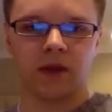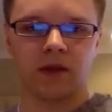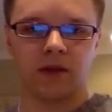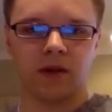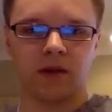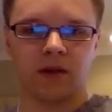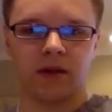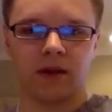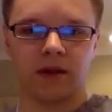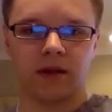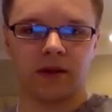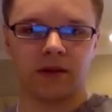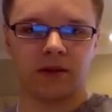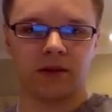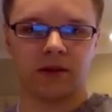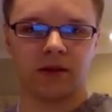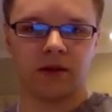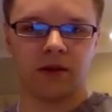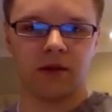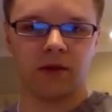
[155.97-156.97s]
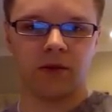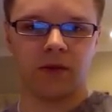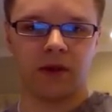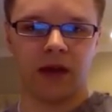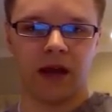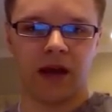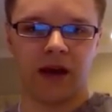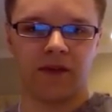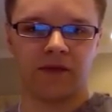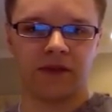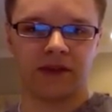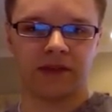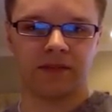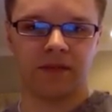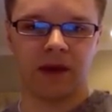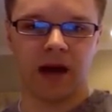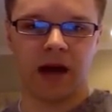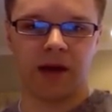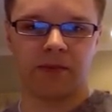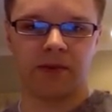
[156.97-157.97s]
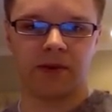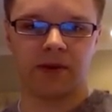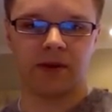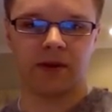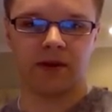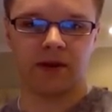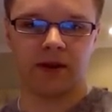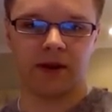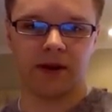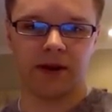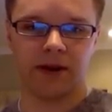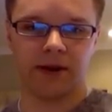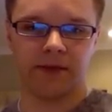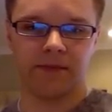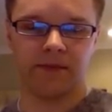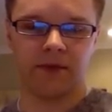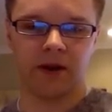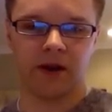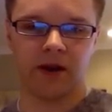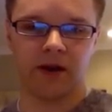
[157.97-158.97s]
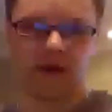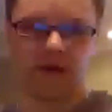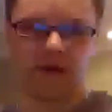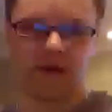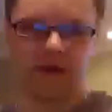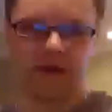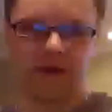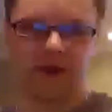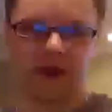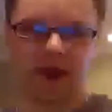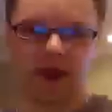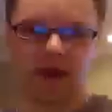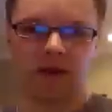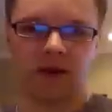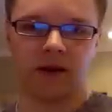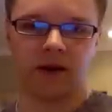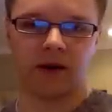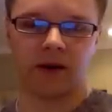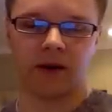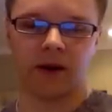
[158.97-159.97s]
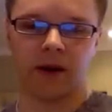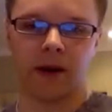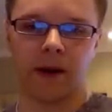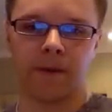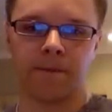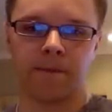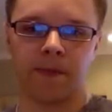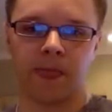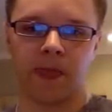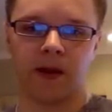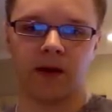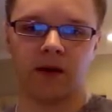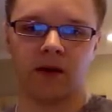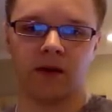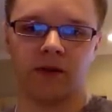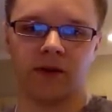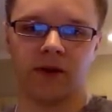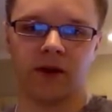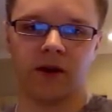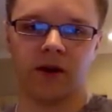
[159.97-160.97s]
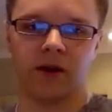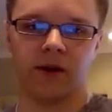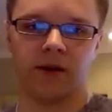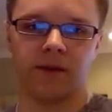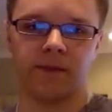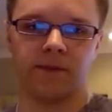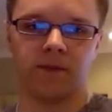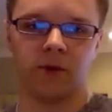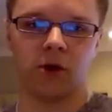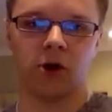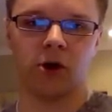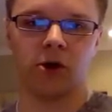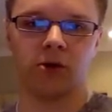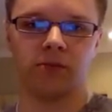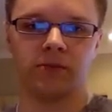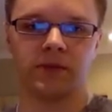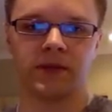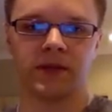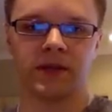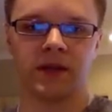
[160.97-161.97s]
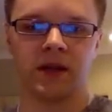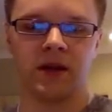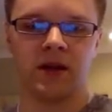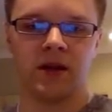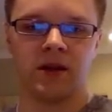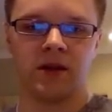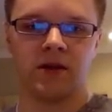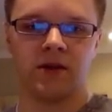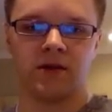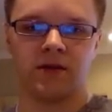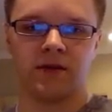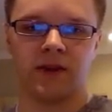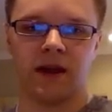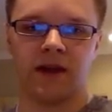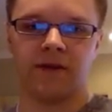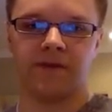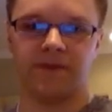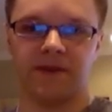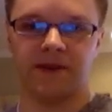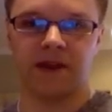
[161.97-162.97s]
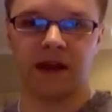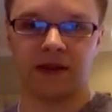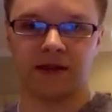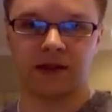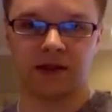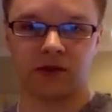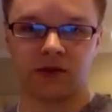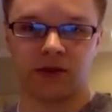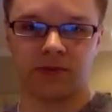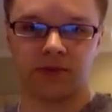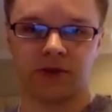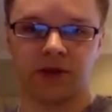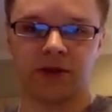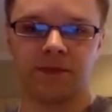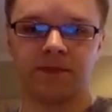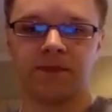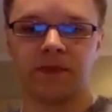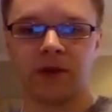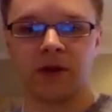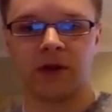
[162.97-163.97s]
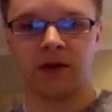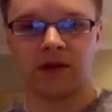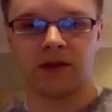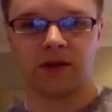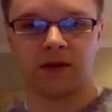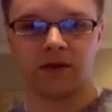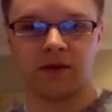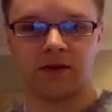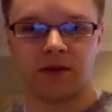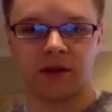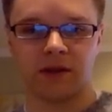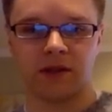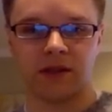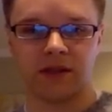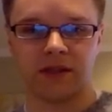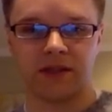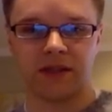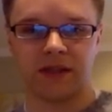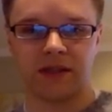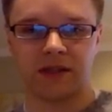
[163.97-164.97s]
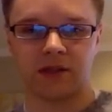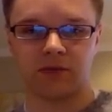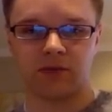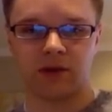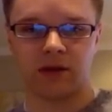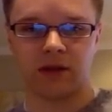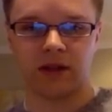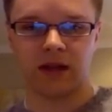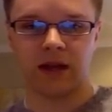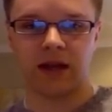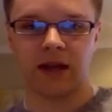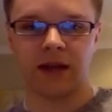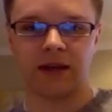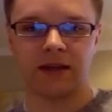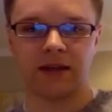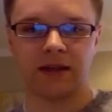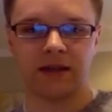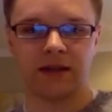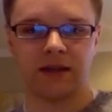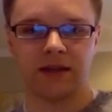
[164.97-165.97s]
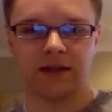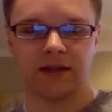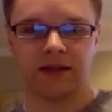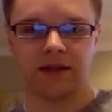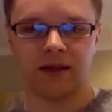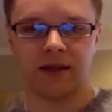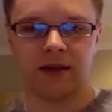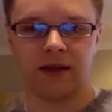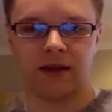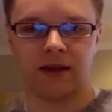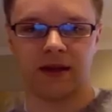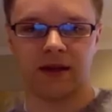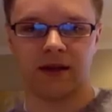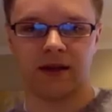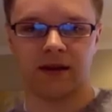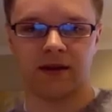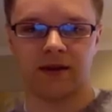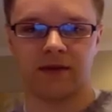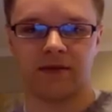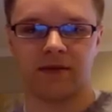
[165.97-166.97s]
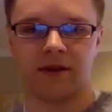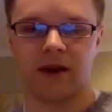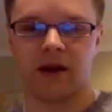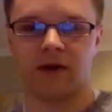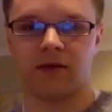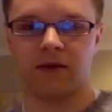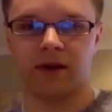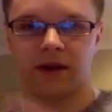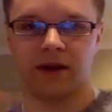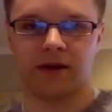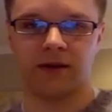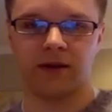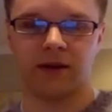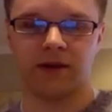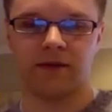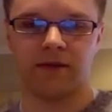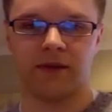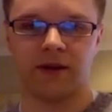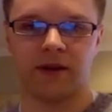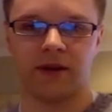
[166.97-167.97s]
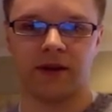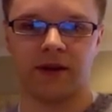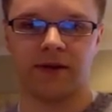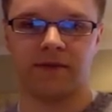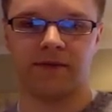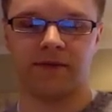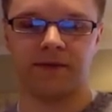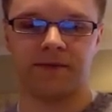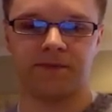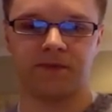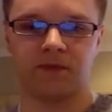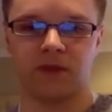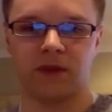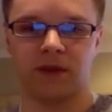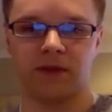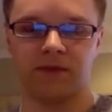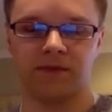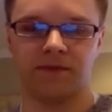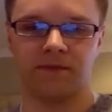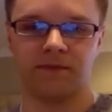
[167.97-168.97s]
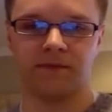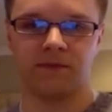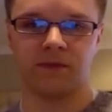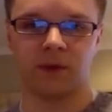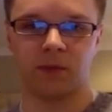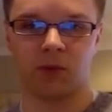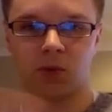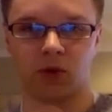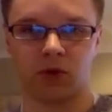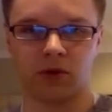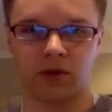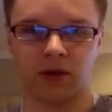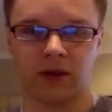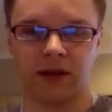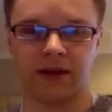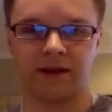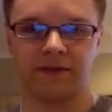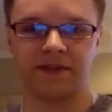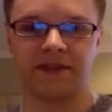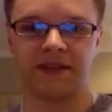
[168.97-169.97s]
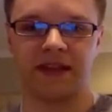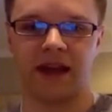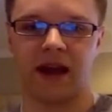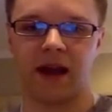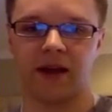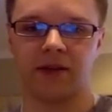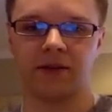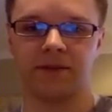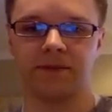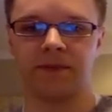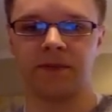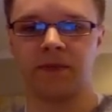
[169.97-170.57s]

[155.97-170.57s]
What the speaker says: And then so we have this map of the Seattle area and all the homes that fit that description. So as you can see, this red line is the outline of the borderline of Seattle.